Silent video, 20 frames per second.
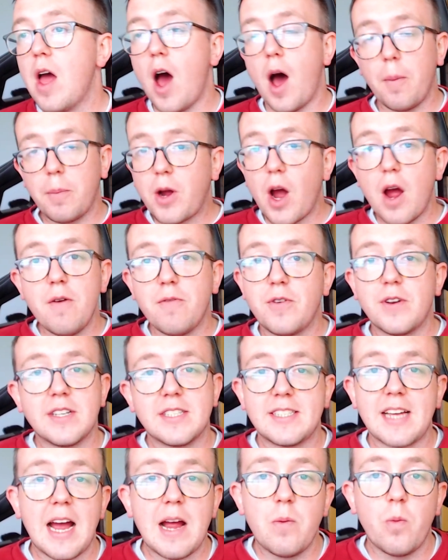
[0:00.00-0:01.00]
I'm going for the
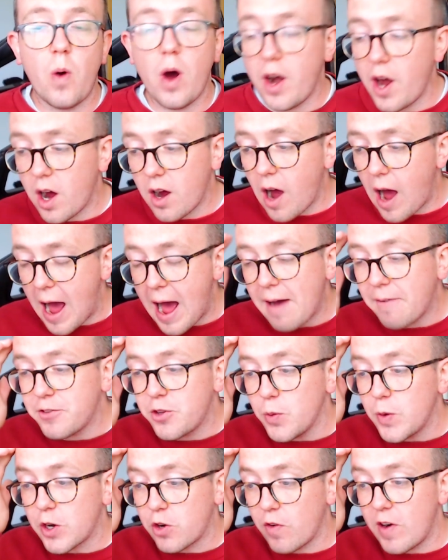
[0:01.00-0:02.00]
same one. I, I have
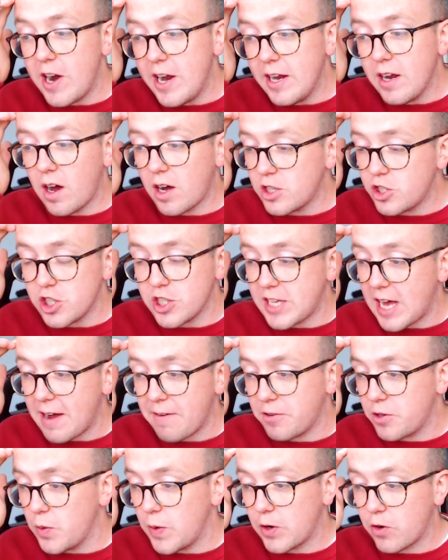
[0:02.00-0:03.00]
to agree. I just
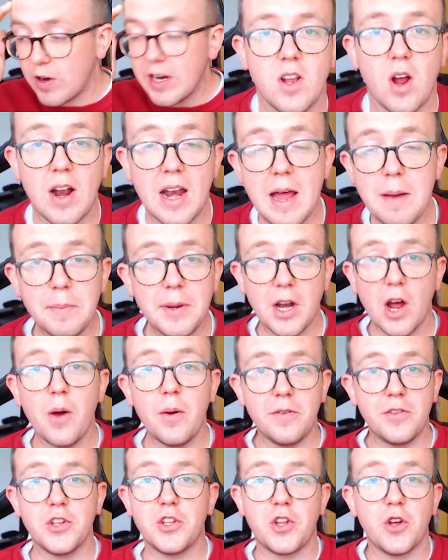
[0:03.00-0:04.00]
have to agree. Like, let me know
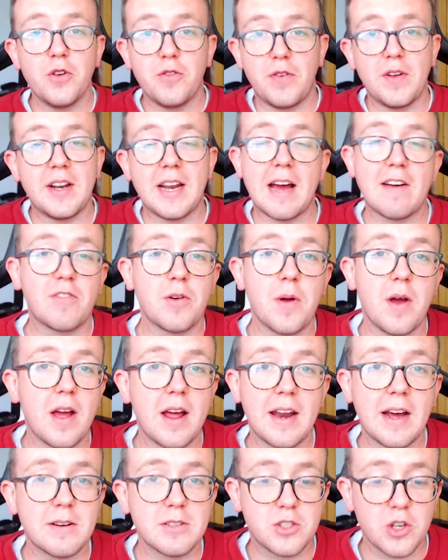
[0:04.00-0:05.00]
if you do think they have a,
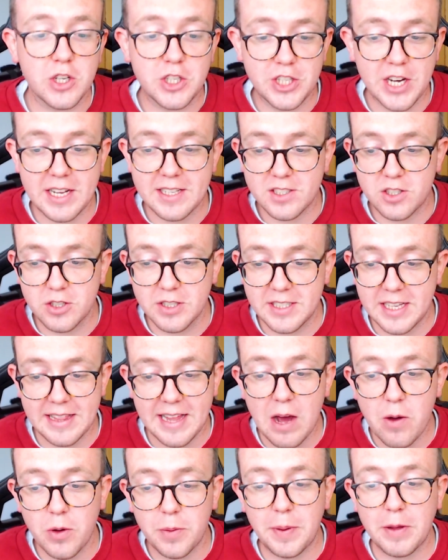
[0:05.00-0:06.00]
an outside chance, because
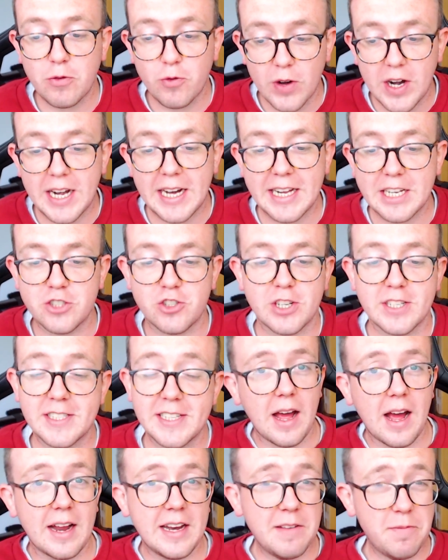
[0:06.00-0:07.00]
that would be really
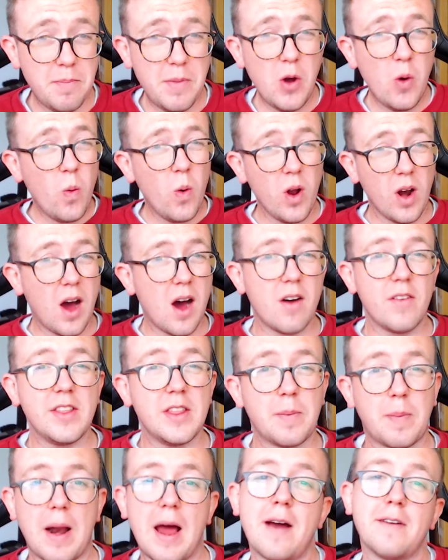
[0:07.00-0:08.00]
interesting. And if Millwall are in
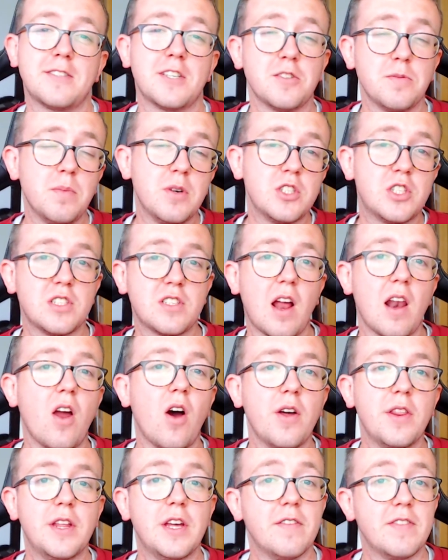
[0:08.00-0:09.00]
the playoffs, as much as I
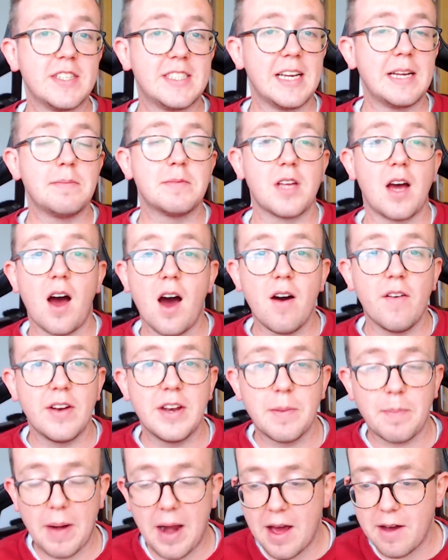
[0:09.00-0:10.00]
like the other teams that are in
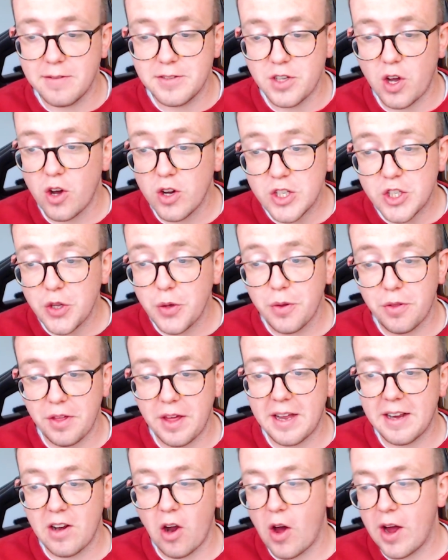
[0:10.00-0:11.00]
the playoffs, I do
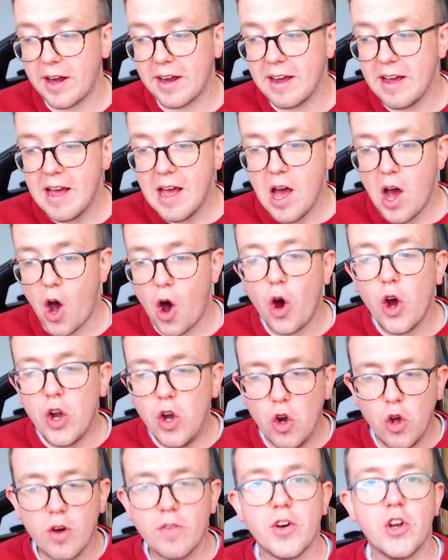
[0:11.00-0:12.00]
think, like, I
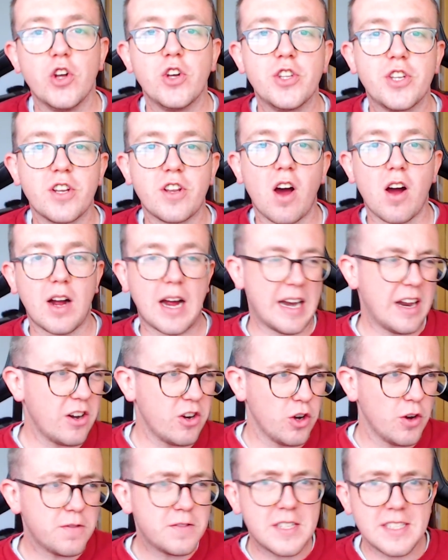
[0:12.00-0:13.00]
love an underdog, and I'd
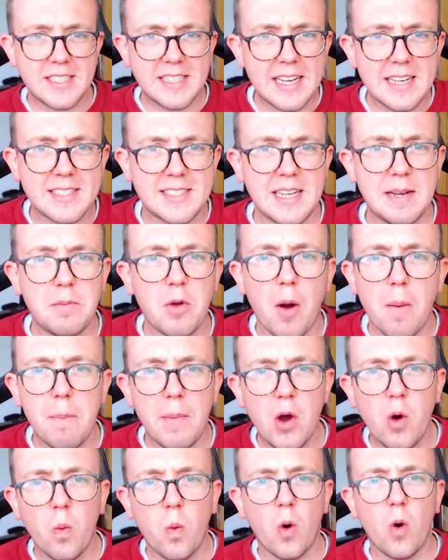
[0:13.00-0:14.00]
love to see a team like
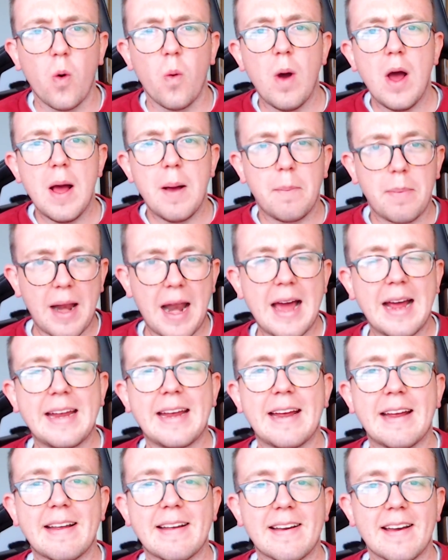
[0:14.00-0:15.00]
Millwall
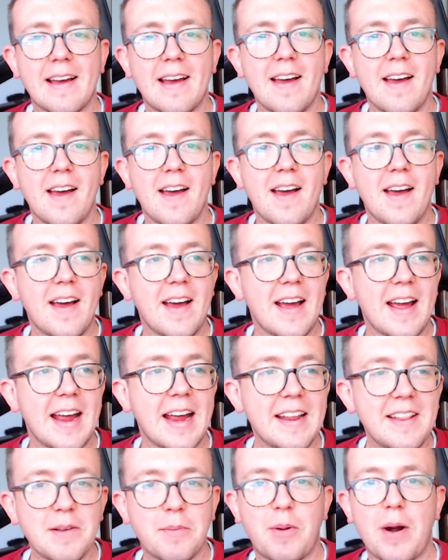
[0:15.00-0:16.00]
playing
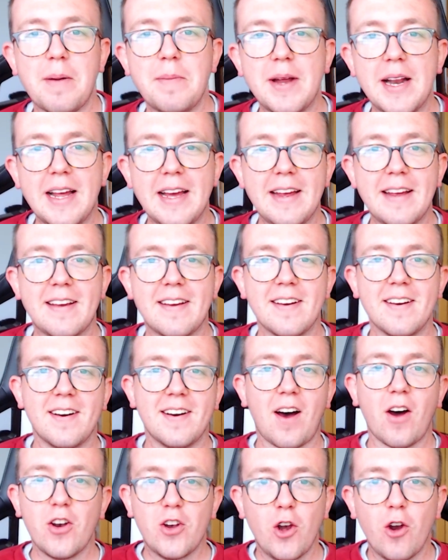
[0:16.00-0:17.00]
in the Premier League.
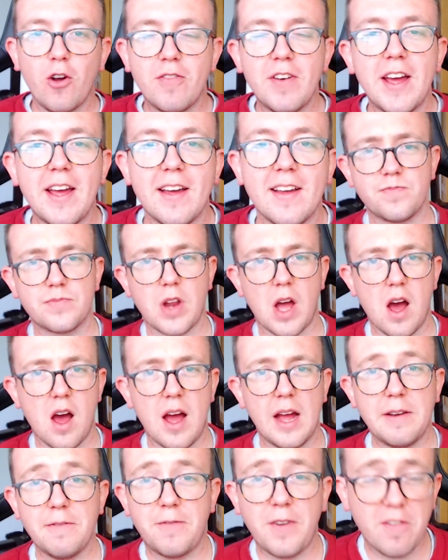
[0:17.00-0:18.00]
I'd love it. Uh,
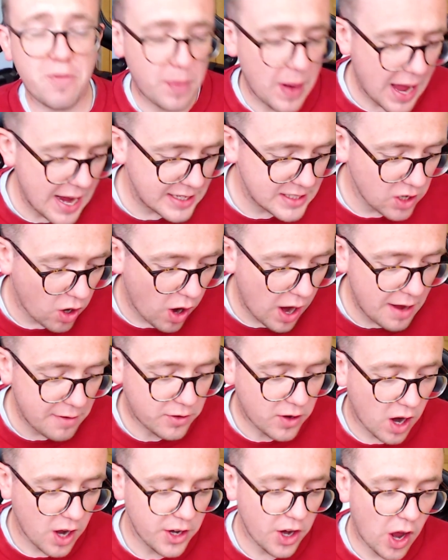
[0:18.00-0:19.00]
in fifth place, I have
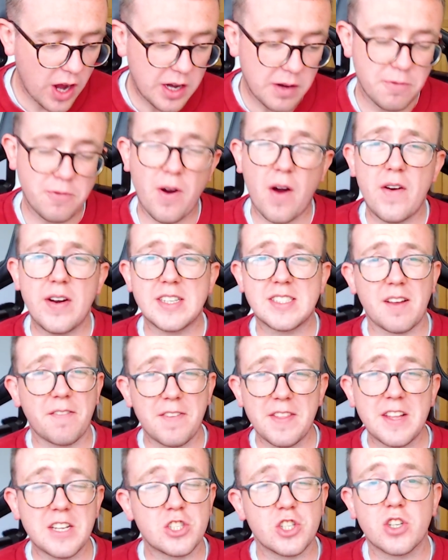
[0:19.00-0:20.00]
got Nottingham Forest. I
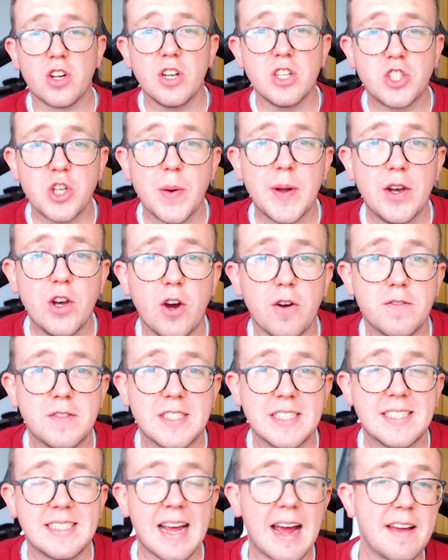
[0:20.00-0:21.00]
think they're just going to do enough
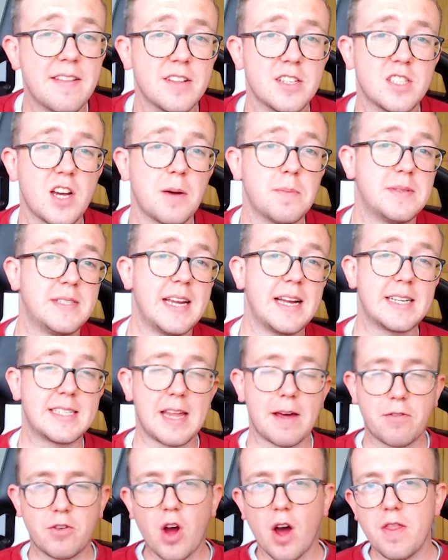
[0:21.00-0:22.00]
to stay in the top six.
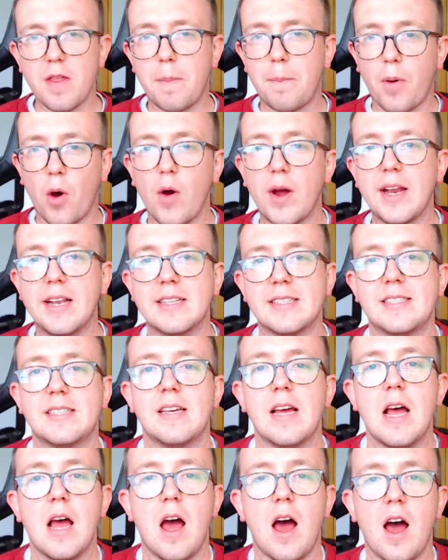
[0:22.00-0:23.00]
They've got the points,
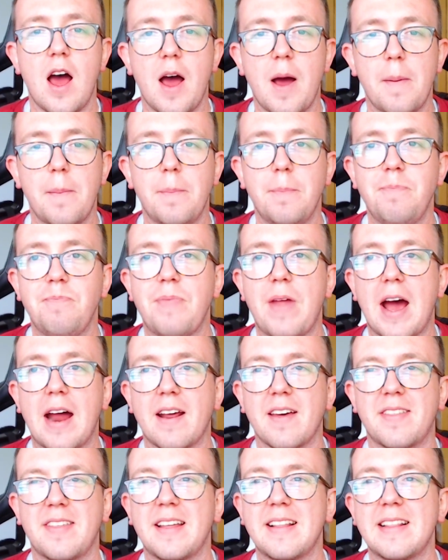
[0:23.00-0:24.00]
um, and
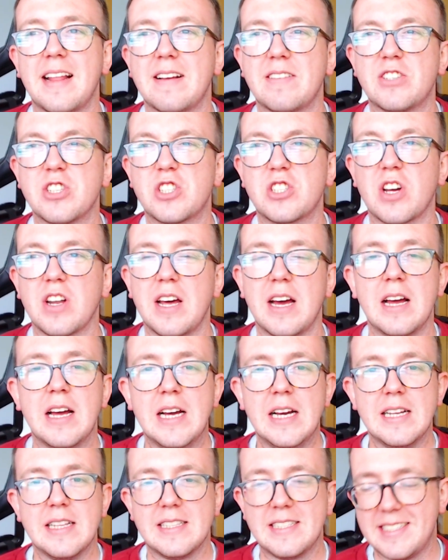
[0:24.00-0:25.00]
I think they're just going to
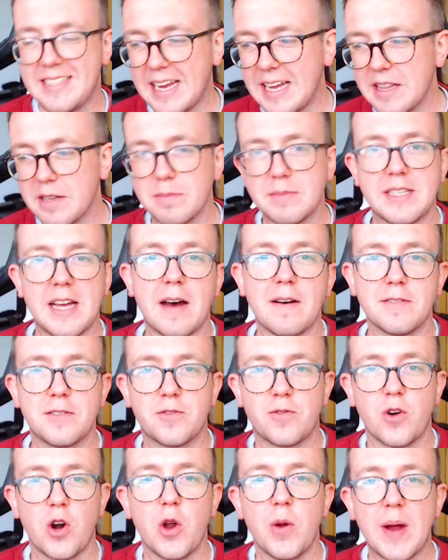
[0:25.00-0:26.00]
see themselves
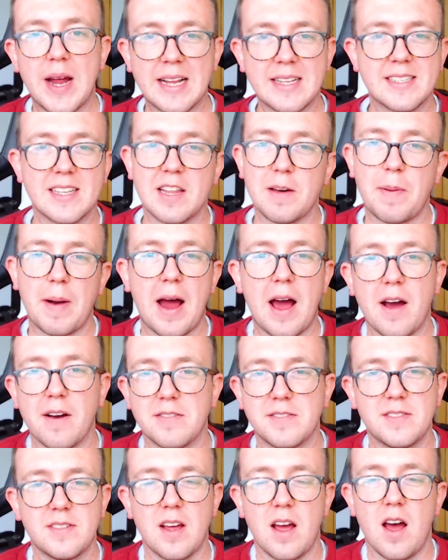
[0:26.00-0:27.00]
through into the
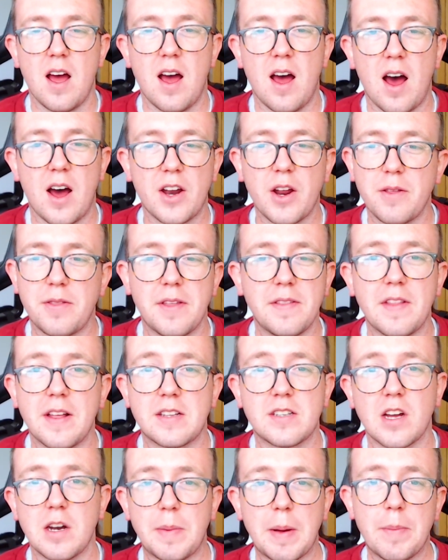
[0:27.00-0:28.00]
playoffs. Uh, I don't think
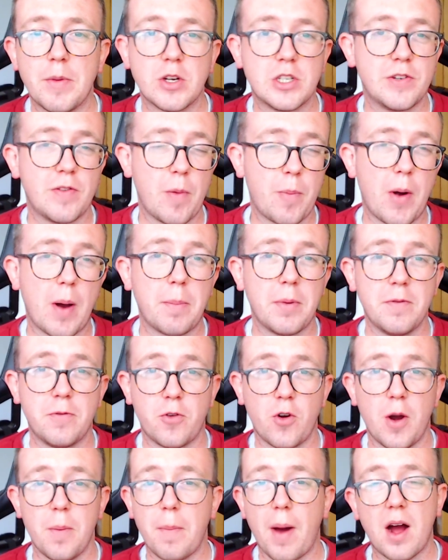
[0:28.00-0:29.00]
there's going to be much of a problem
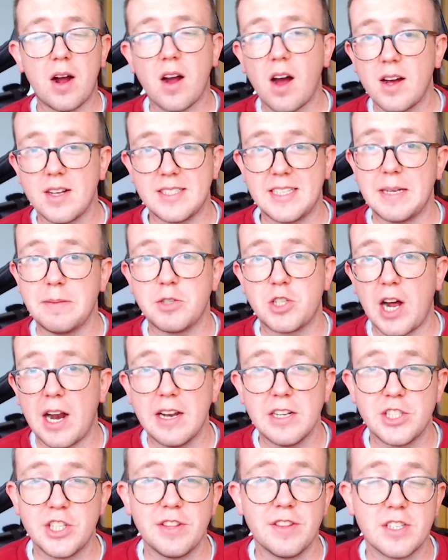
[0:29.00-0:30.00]
for them, but I can't see them
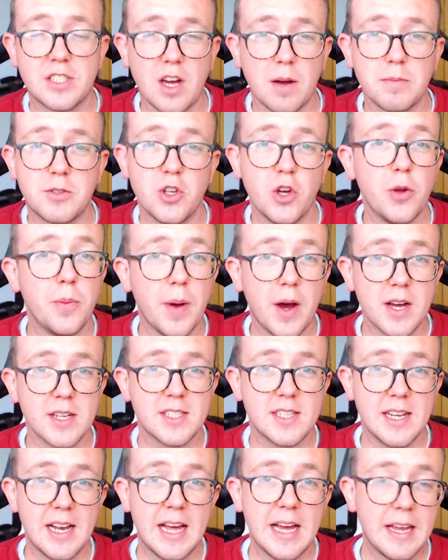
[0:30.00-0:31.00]
challenging the top two
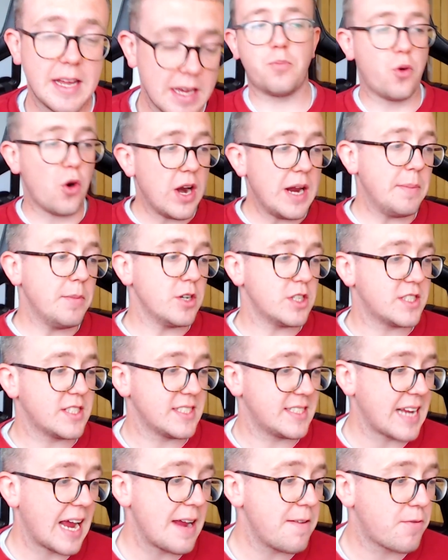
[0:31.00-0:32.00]
personally. Pretty much the
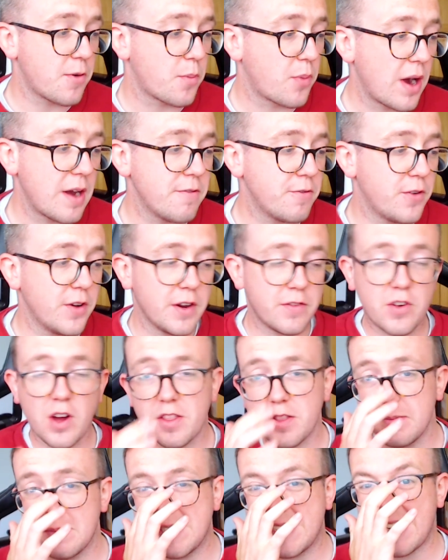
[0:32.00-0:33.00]
same for Brentford. I've
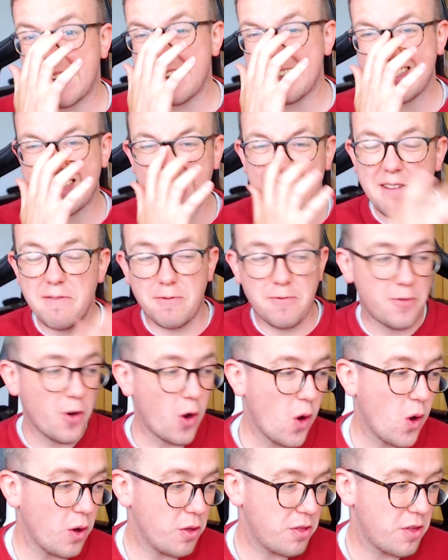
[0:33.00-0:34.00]
got them st staying
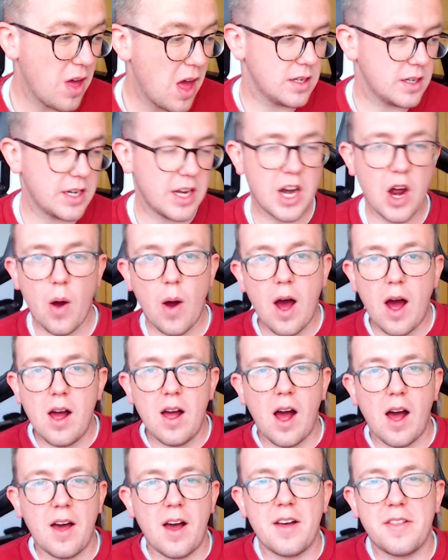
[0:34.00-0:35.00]
fourth. You know, I,
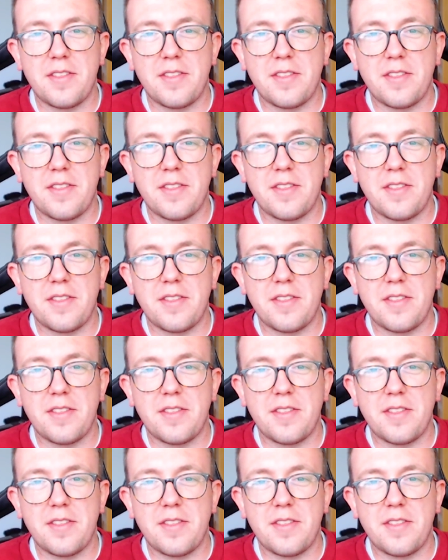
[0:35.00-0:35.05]
I, I